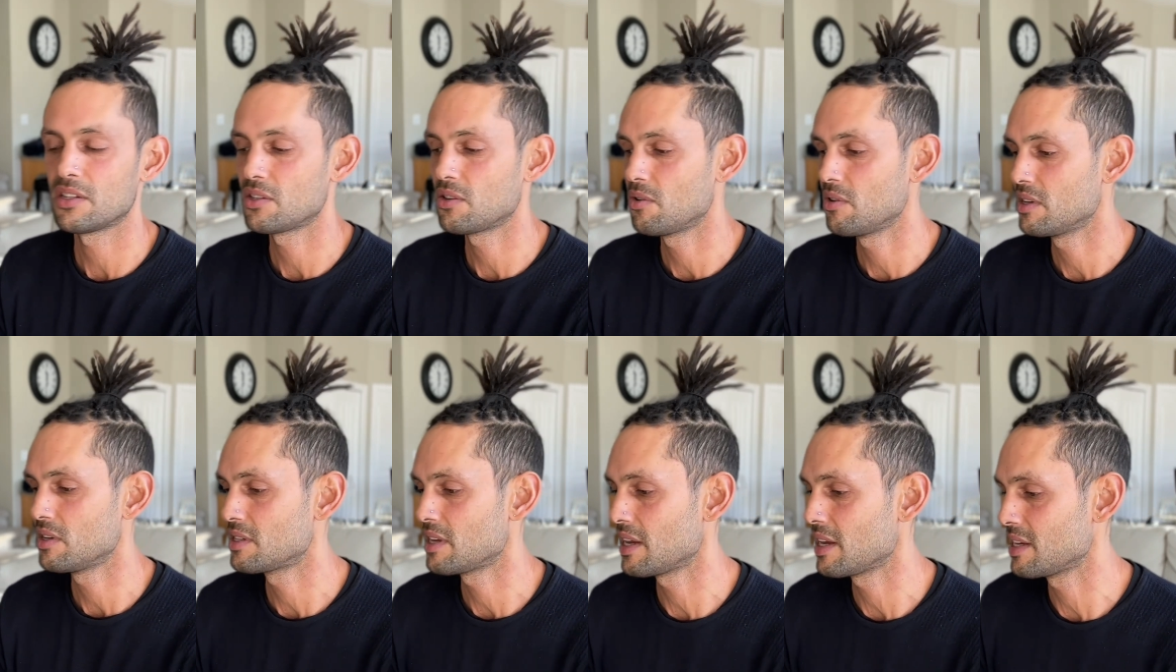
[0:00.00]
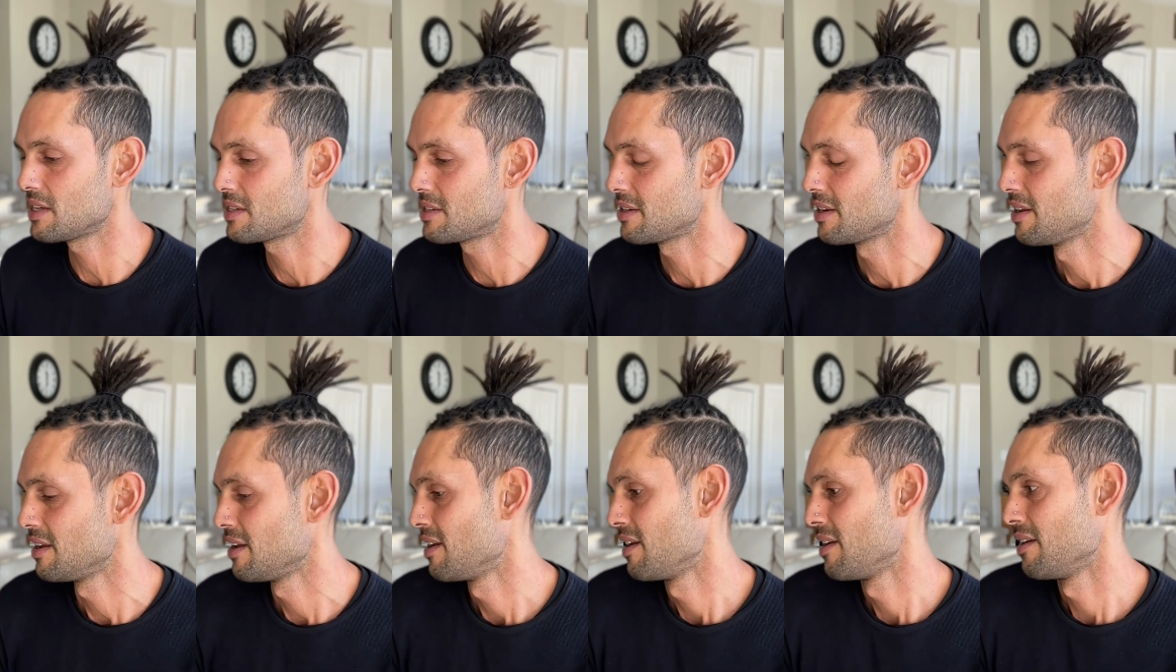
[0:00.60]
So it's like,
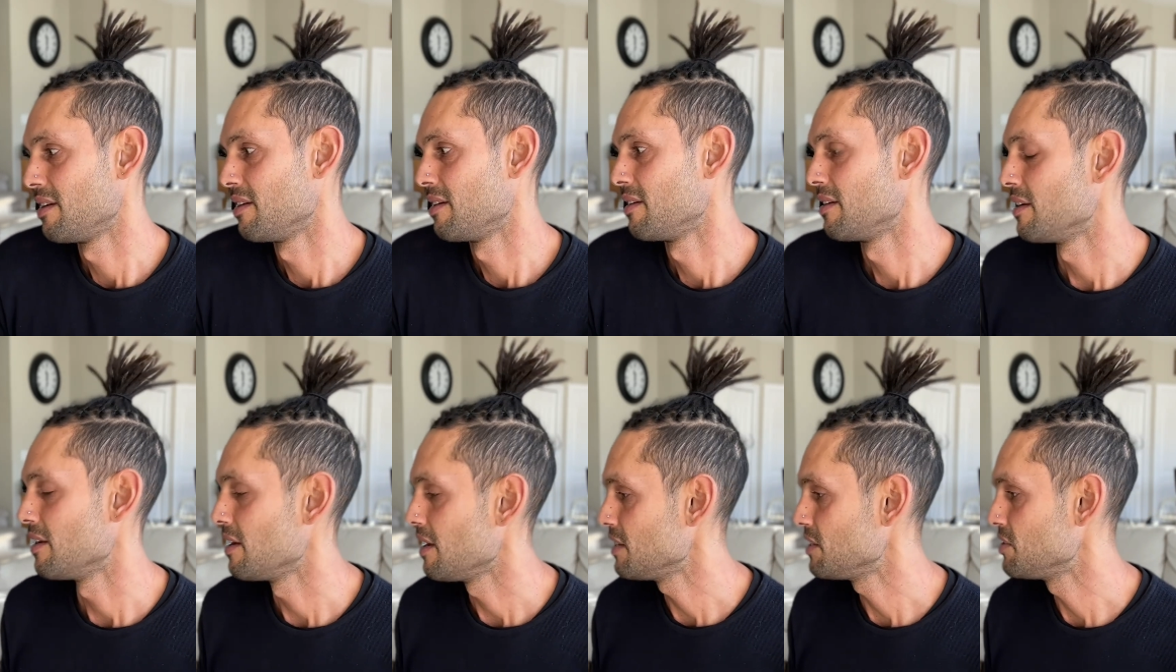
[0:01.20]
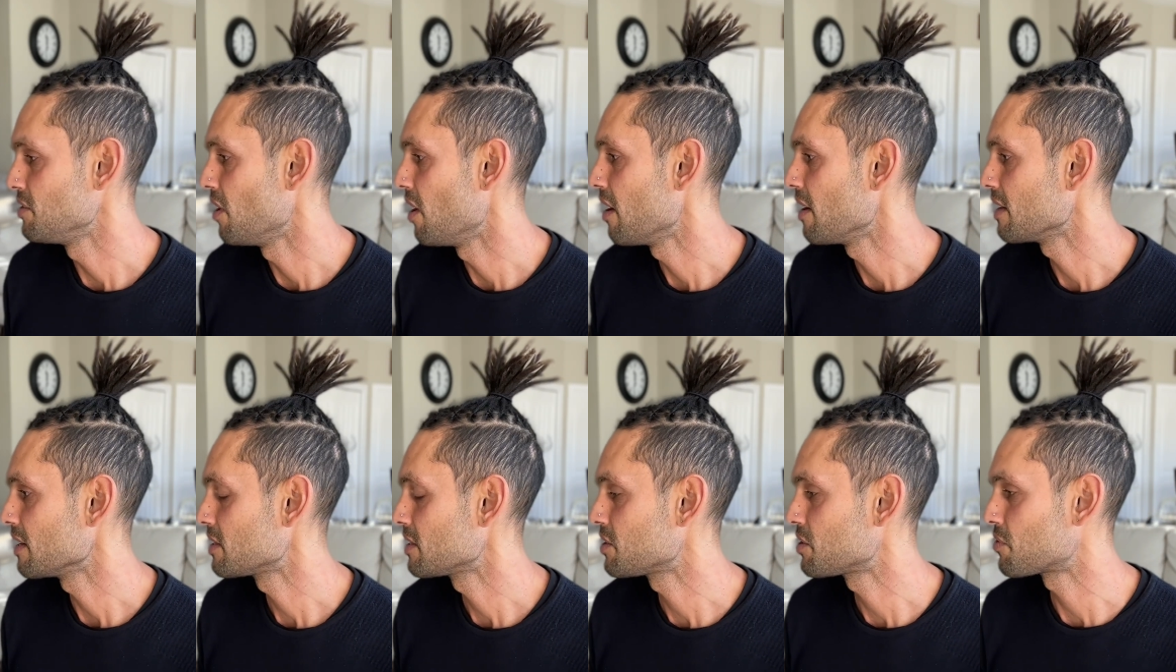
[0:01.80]
it's not
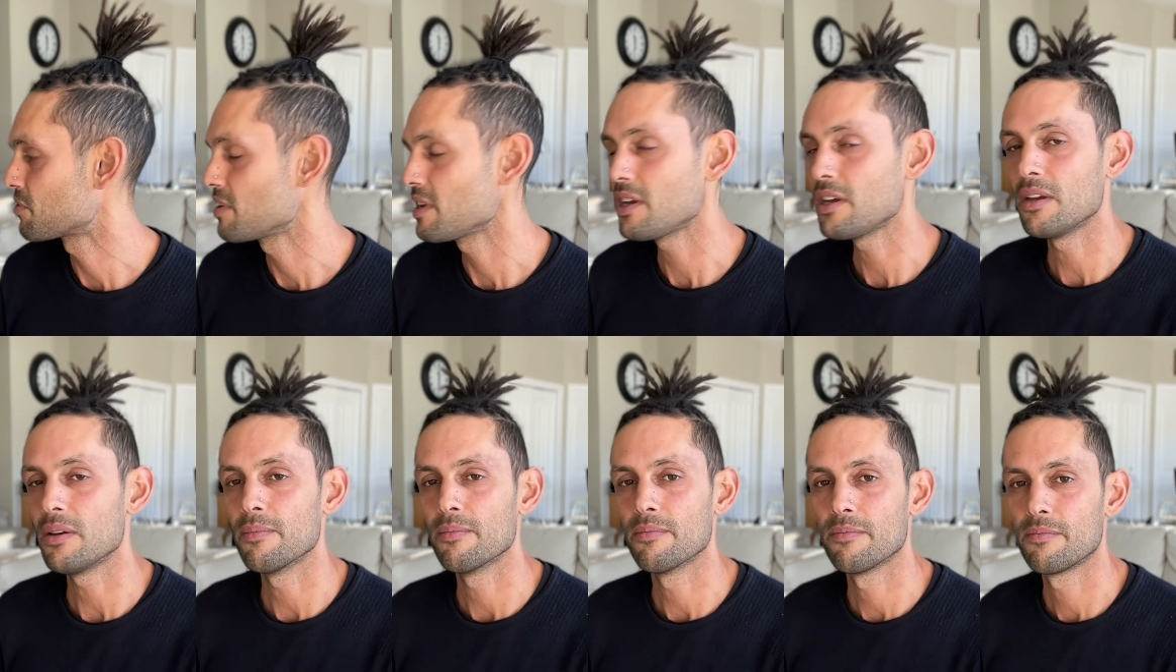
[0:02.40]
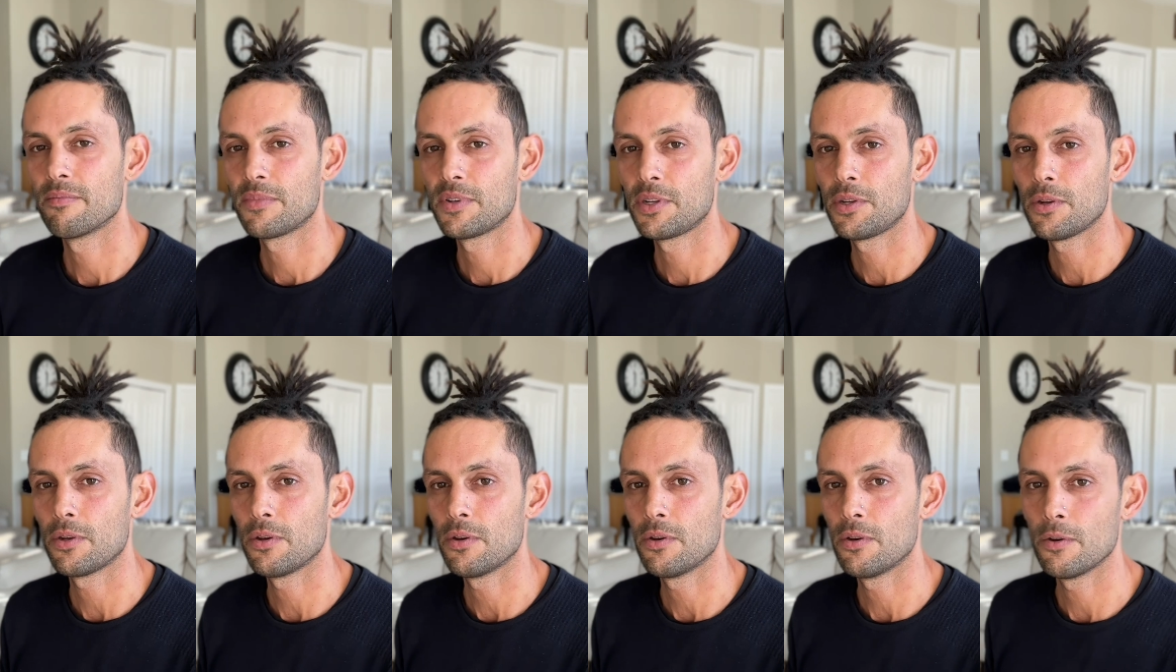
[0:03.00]
extreme
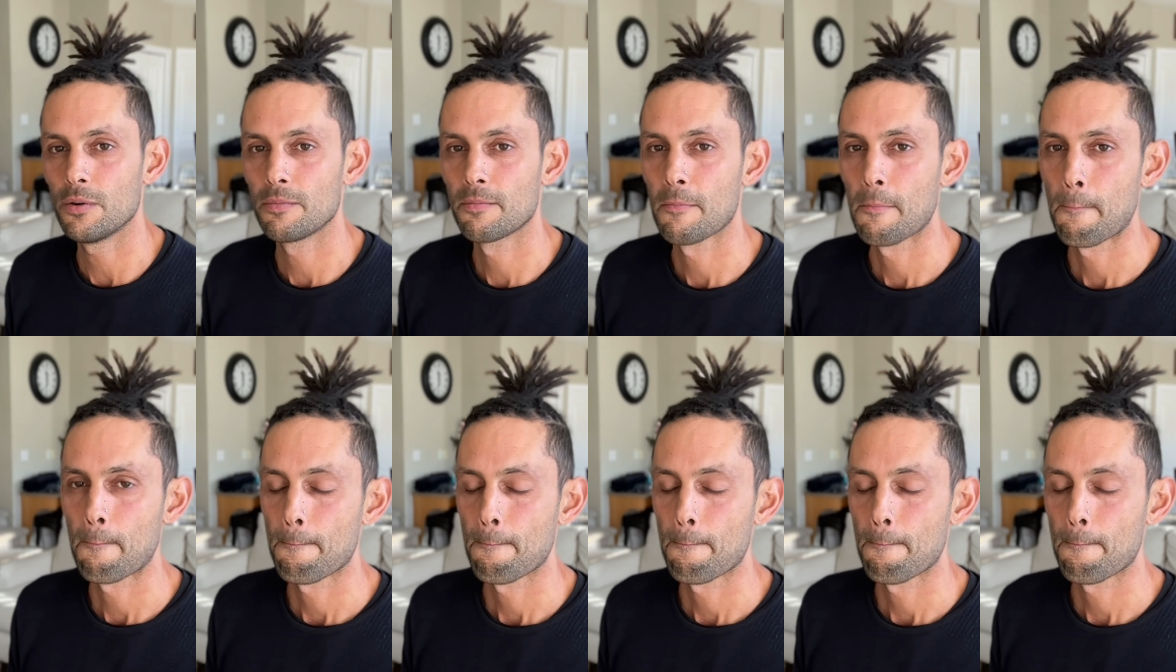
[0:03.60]
to